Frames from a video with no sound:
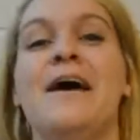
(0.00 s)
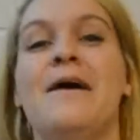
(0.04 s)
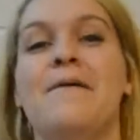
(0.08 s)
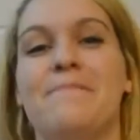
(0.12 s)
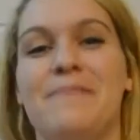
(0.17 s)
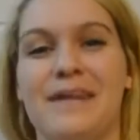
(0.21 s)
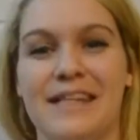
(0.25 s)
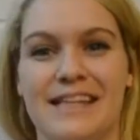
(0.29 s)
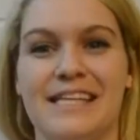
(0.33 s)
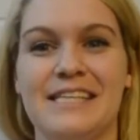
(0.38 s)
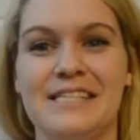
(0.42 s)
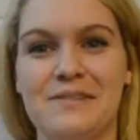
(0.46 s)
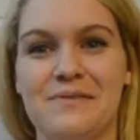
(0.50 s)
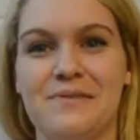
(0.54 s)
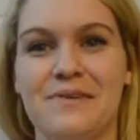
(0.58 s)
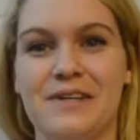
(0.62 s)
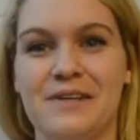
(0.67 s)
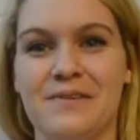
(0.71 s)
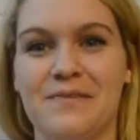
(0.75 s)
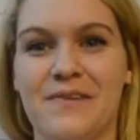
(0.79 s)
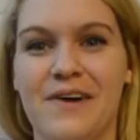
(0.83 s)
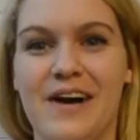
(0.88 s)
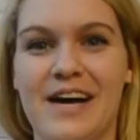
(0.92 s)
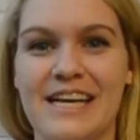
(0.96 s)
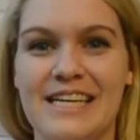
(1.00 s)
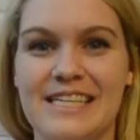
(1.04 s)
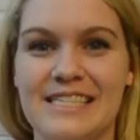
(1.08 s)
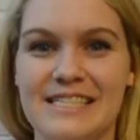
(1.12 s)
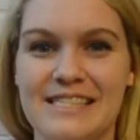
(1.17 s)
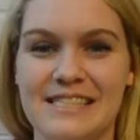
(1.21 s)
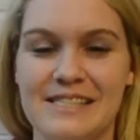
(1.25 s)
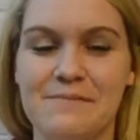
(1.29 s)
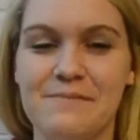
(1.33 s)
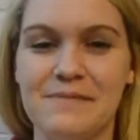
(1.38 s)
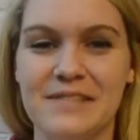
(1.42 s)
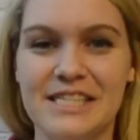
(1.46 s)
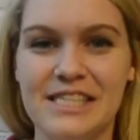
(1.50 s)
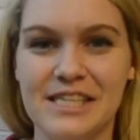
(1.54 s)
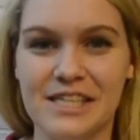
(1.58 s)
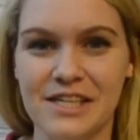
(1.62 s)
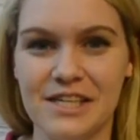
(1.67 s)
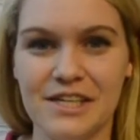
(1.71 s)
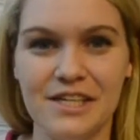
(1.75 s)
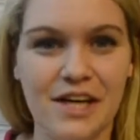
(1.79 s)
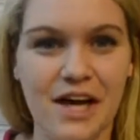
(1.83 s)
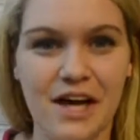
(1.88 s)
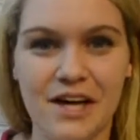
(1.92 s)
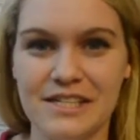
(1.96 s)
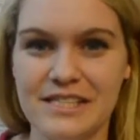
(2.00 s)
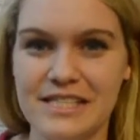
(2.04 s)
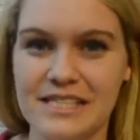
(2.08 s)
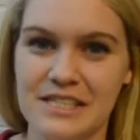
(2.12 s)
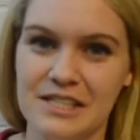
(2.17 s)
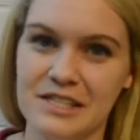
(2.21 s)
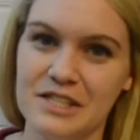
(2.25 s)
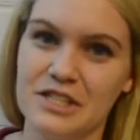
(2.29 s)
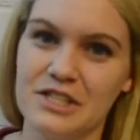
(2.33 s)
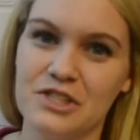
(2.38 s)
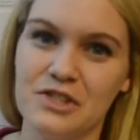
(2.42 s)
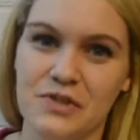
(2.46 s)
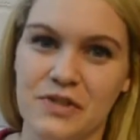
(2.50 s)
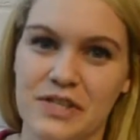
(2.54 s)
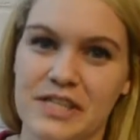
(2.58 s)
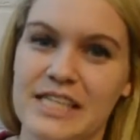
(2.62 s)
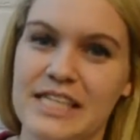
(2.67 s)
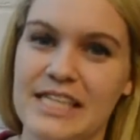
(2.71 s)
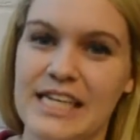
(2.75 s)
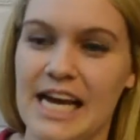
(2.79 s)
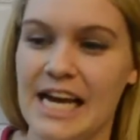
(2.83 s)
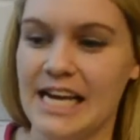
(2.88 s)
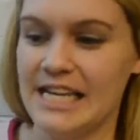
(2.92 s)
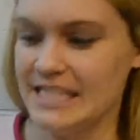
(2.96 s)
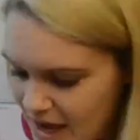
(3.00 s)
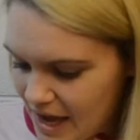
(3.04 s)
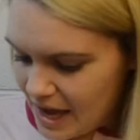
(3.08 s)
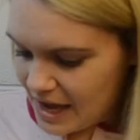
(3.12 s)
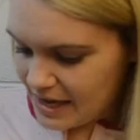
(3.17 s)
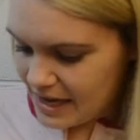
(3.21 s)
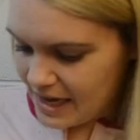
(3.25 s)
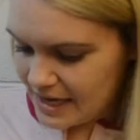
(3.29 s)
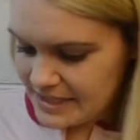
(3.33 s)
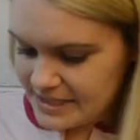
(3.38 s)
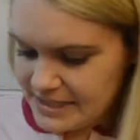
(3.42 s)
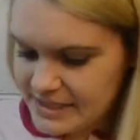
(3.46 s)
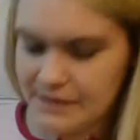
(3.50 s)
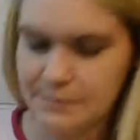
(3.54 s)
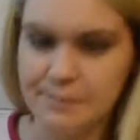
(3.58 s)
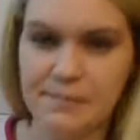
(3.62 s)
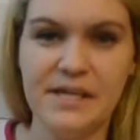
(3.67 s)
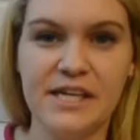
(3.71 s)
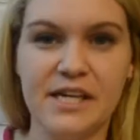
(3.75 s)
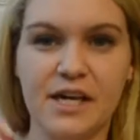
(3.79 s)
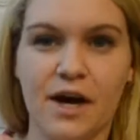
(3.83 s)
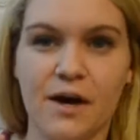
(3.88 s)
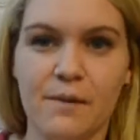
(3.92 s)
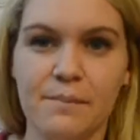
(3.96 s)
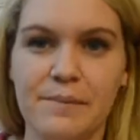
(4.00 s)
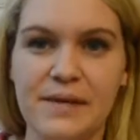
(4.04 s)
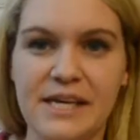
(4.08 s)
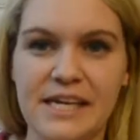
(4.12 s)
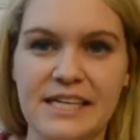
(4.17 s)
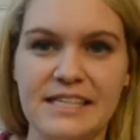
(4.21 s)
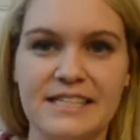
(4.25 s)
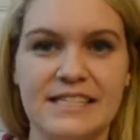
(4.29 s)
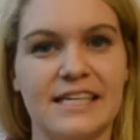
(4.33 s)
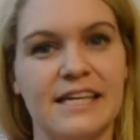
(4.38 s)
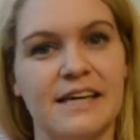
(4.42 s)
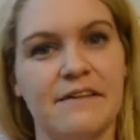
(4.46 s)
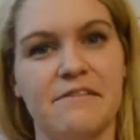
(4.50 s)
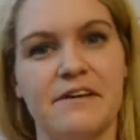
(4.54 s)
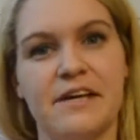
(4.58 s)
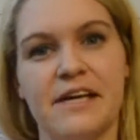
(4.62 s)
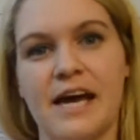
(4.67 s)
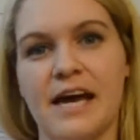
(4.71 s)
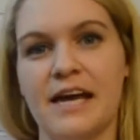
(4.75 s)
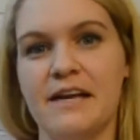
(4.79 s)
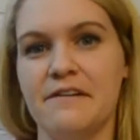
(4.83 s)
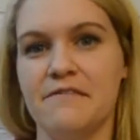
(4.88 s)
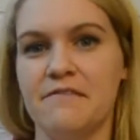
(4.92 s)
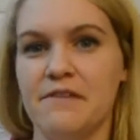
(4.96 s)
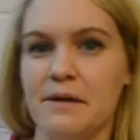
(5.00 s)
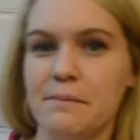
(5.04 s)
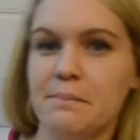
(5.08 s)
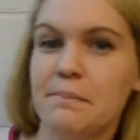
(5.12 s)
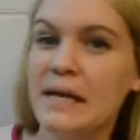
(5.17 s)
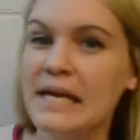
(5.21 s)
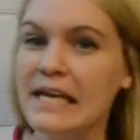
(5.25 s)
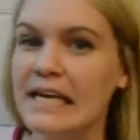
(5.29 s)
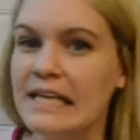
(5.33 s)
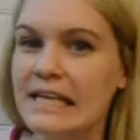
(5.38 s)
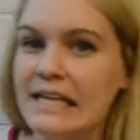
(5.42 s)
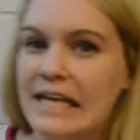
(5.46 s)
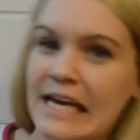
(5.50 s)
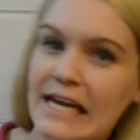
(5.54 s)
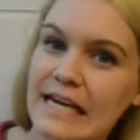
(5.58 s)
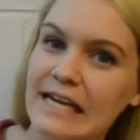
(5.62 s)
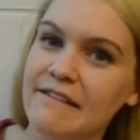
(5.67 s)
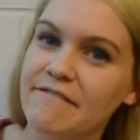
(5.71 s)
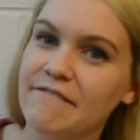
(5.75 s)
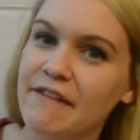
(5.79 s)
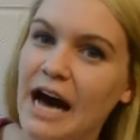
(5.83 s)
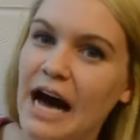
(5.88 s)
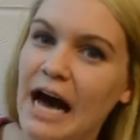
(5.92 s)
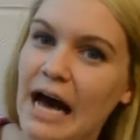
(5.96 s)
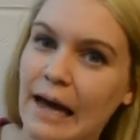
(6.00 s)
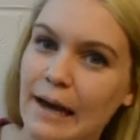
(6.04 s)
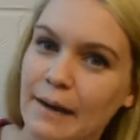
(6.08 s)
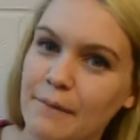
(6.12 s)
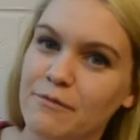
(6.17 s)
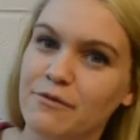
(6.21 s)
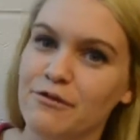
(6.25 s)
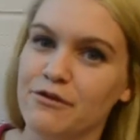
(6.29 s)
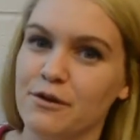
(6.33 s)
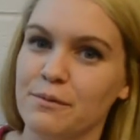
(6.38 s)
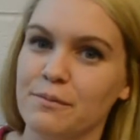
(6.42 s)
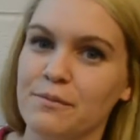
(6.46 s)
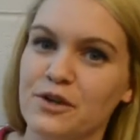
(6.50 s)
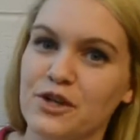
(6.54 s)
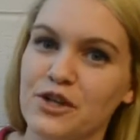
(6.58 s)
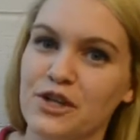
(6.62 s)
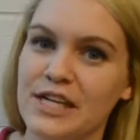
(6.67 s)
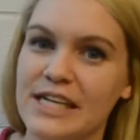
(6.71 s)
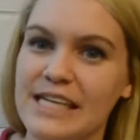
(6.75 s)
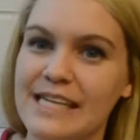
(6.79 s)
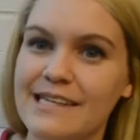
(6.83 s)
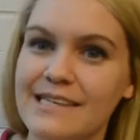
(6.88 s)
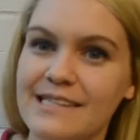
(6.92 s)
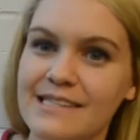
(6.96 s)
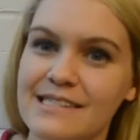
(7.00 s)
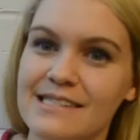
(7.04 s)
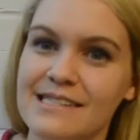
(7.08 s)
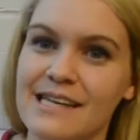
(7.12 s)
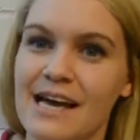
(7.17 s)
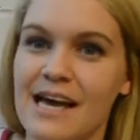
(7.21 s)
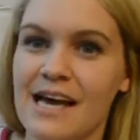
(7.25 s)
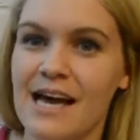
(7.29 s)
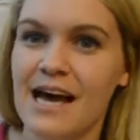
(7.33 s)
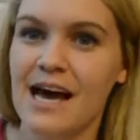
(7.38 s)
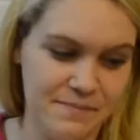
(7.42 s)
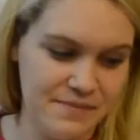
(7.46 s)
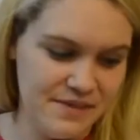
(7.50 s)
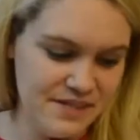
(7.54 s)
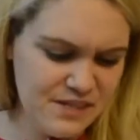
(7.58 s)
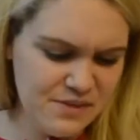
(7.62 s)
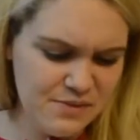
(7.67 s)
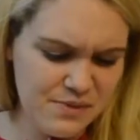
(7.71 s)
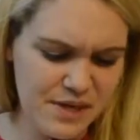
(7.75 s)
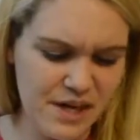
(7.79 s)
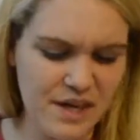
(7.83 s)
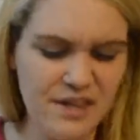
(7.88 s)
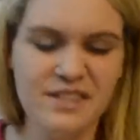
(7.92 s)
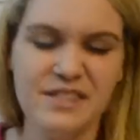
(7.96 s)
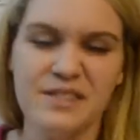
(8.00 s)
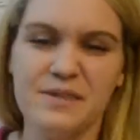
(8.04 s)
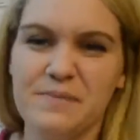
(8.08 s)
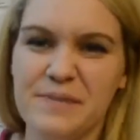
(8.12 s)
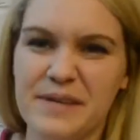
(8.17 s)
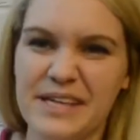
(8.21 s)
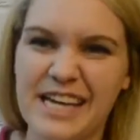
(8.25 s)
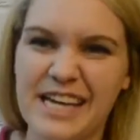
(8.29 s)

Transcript: but this one was. The material all still looked really nice. And I did pink on pink to give it kind of a pink lady vibe from Grease. This would also be